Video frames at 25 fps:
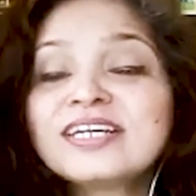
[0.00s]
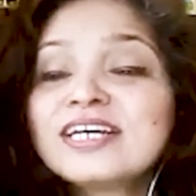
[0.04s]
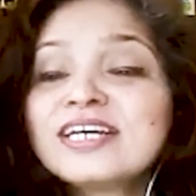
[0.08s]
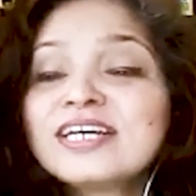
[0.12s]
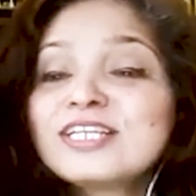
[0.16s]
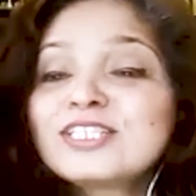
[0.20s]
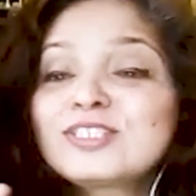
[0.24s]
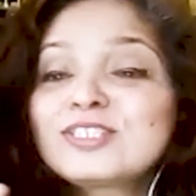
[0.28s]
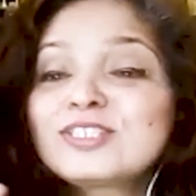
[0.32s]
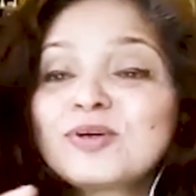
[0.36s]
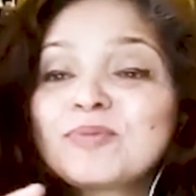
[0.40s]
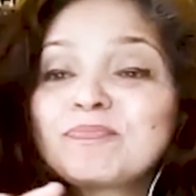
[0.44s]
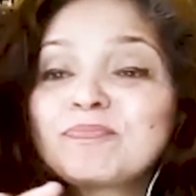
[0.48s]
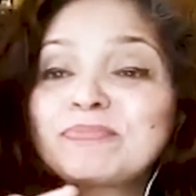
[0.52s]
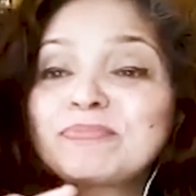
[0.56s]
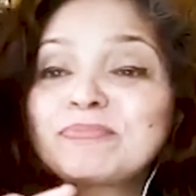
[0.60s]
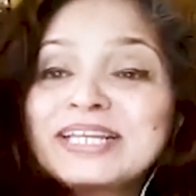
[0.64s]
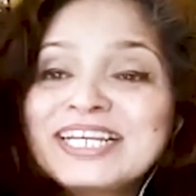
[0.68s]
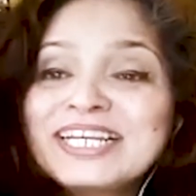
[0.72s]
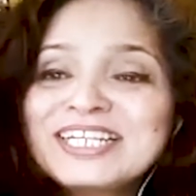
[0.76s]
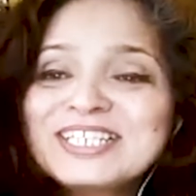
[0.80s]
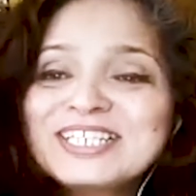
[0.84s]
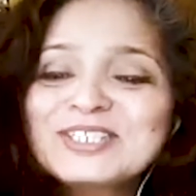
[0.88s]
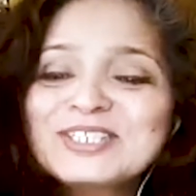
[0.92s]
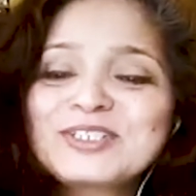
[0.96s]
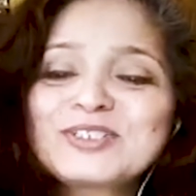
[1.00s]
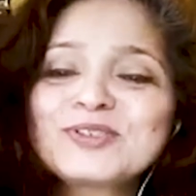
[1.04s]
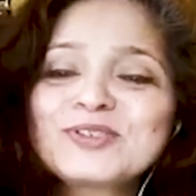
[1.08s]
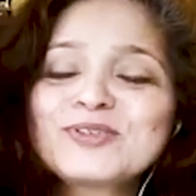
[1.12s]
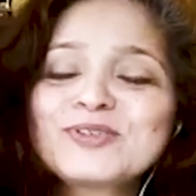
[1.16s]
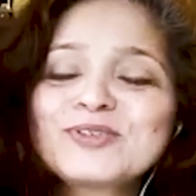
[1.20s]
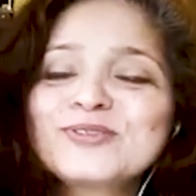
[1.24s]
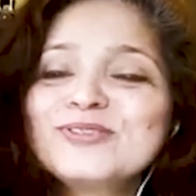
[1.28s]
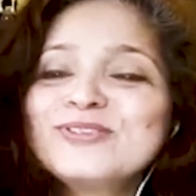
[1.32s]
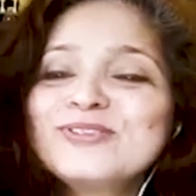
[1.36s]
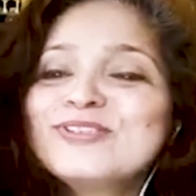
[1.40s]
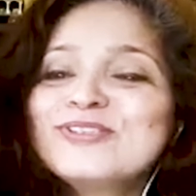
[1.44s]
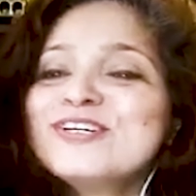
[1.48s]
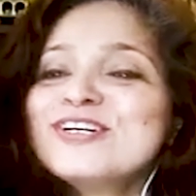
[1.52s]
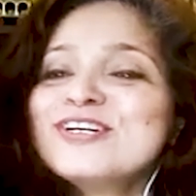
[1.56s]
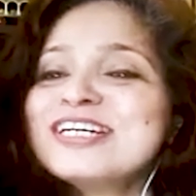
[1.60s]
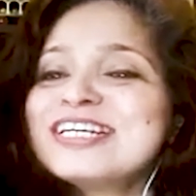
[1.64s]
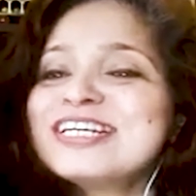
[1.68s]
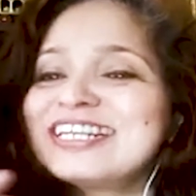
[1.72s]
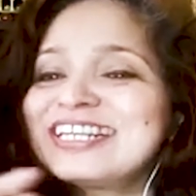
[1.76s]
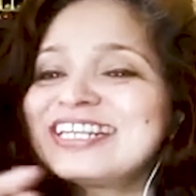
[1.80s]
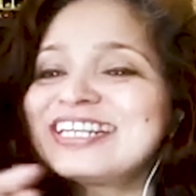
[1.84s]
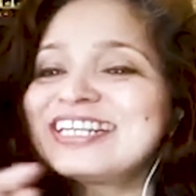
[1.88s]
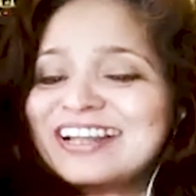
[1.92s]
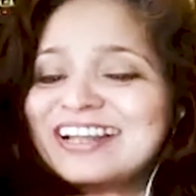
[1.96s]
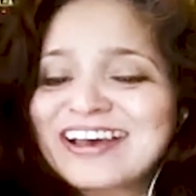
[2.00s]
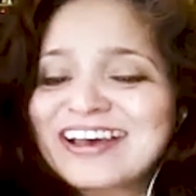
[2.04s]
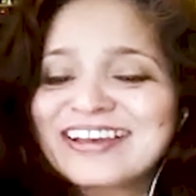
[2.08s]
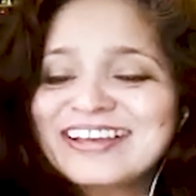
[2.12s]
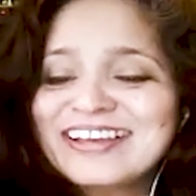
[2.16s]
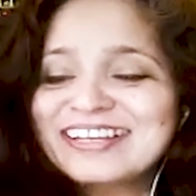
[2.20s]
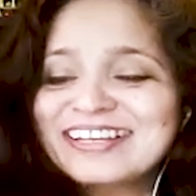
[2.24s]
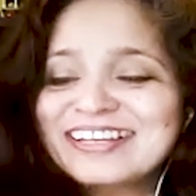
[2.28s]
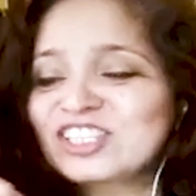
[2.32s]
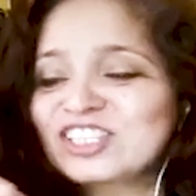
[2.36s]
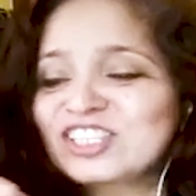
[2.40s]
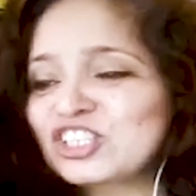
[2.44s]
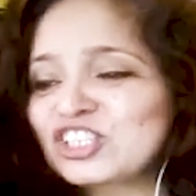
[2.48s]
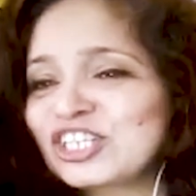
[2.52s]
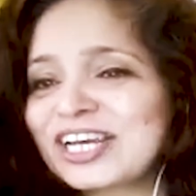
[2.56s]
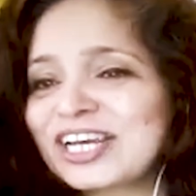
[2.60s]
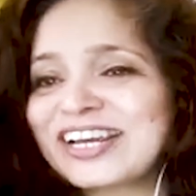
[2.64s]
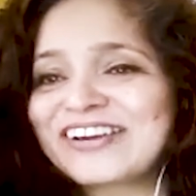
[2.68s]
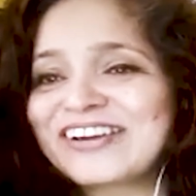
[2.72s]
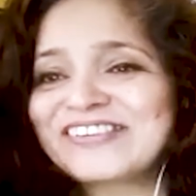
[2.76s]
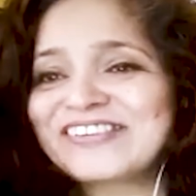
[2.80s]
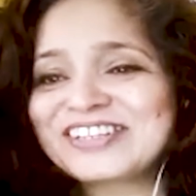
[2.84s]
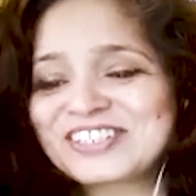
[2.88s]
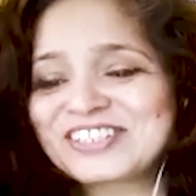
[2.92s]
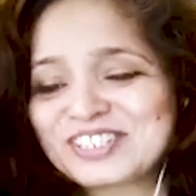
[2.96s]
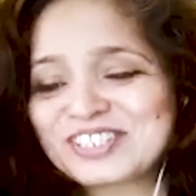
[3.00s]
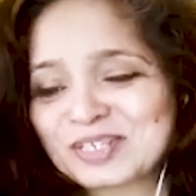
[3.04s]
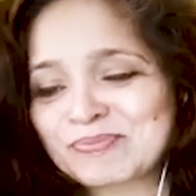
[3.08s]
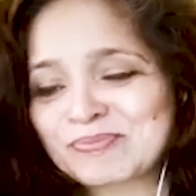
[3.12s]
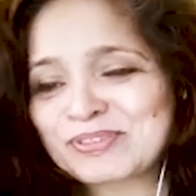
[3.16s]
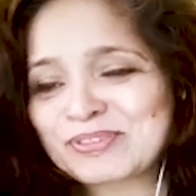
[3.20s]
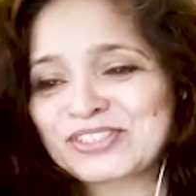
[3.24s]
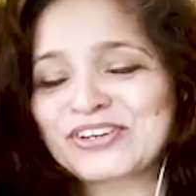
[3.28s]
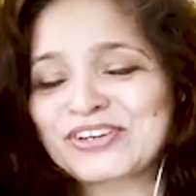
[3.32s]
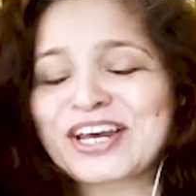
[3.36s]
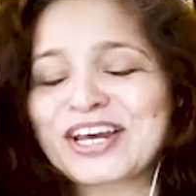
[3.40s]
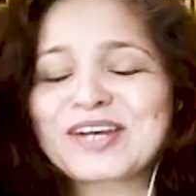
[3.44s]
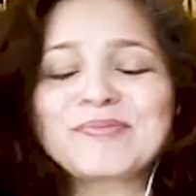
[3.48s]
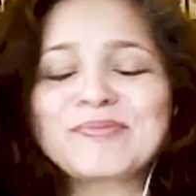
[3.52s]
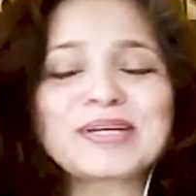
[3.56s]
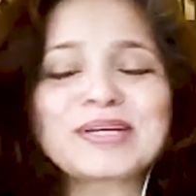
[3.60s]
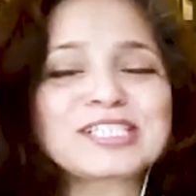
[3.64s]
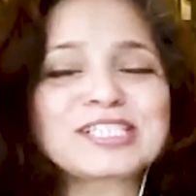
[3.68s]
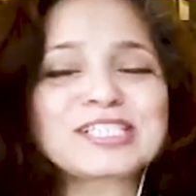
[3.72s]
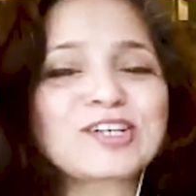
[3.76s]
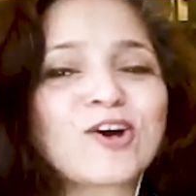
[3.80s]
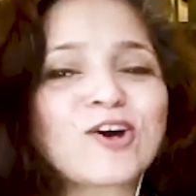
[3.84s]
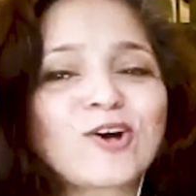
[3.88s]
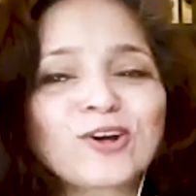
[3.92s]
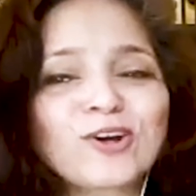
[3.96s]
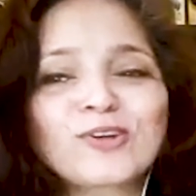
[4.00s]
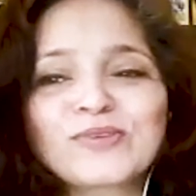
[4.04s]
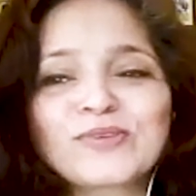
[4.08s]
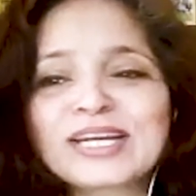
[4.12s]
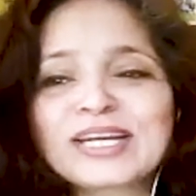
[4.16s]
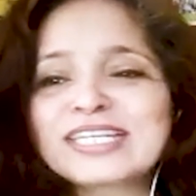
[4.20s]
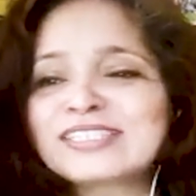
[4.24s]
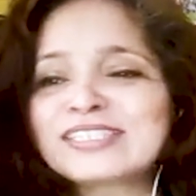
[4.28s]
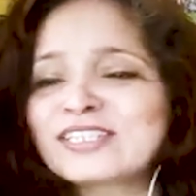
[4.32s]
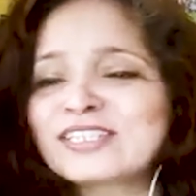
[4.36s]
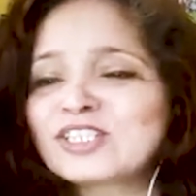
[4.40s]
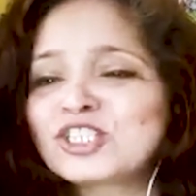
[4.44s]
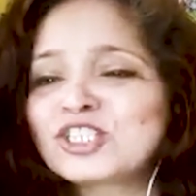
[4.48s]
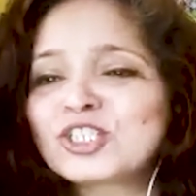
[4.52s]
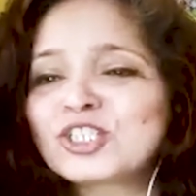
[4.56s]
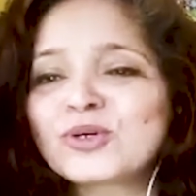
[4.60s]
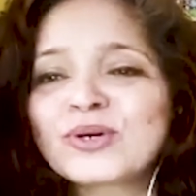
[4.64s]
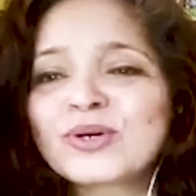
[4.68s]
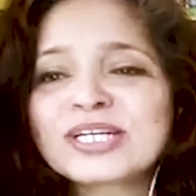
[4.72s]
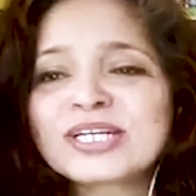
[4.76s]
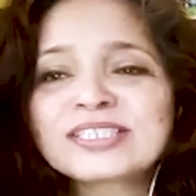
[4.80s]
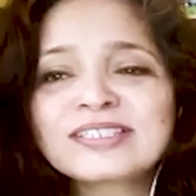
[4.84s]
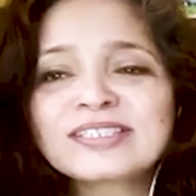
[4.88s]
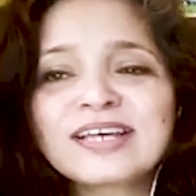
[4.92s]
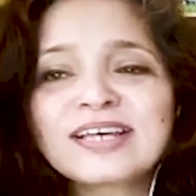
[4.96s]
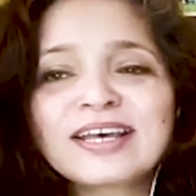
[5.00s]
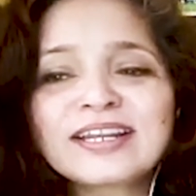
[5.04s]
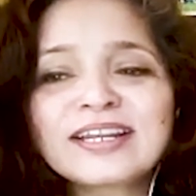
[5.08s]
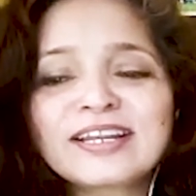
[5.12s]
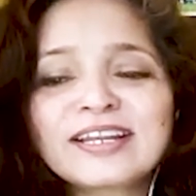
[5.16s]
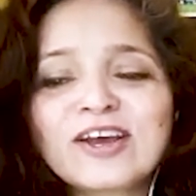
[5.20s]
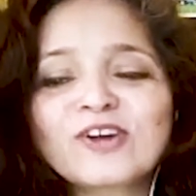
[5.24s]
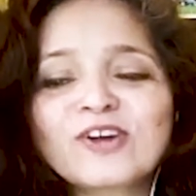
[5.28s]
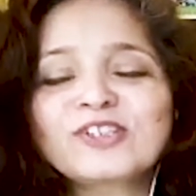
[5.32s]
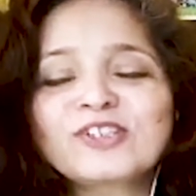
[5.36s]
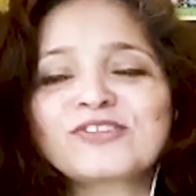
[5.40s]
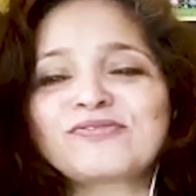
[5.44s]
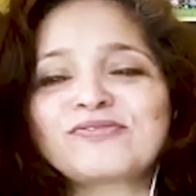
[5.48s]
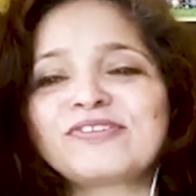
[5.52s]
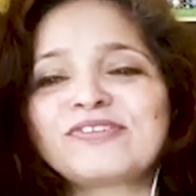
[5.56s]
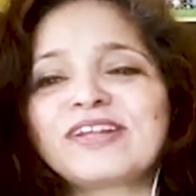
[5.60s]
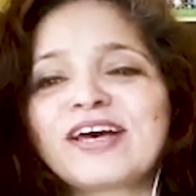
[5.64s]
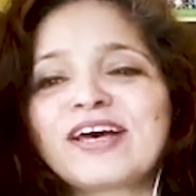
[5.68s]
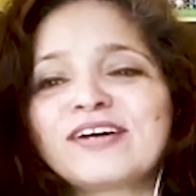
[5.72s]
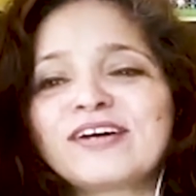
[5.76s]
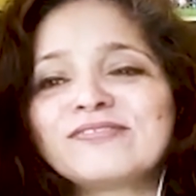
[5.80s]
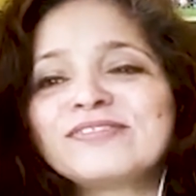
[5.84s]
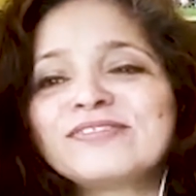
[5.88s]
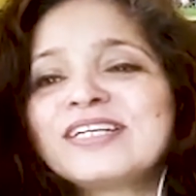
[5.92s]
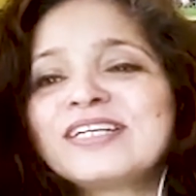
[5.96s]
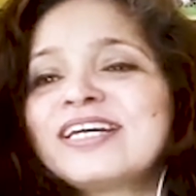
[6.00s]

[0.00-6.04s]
So please do like, share, and subscribe as always, and show us a lot of love.